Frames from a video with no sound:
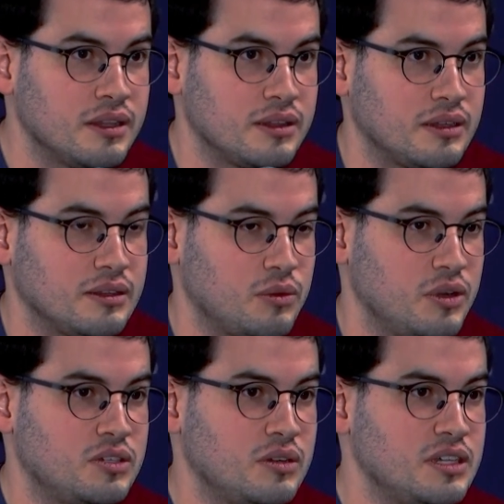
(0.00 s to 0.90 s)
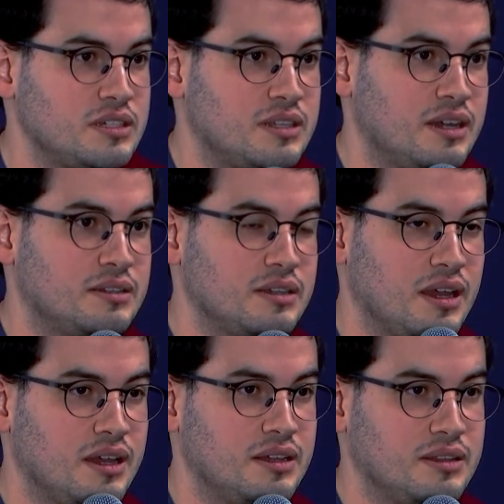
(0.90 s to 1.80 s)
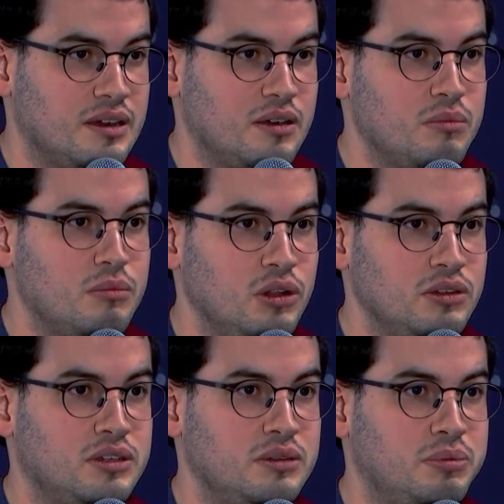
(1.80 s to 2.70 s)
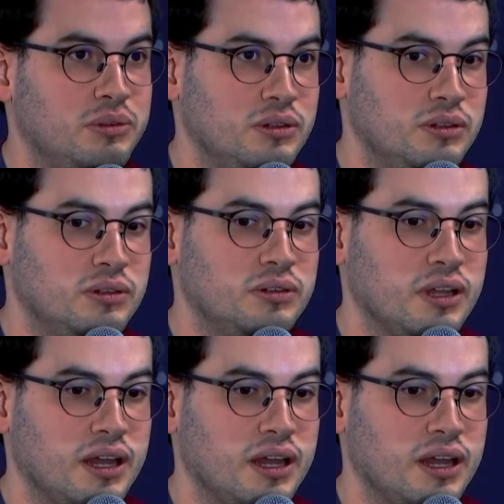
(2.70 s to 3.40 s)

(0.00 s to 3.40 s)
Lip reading: The reason is that there are multiple,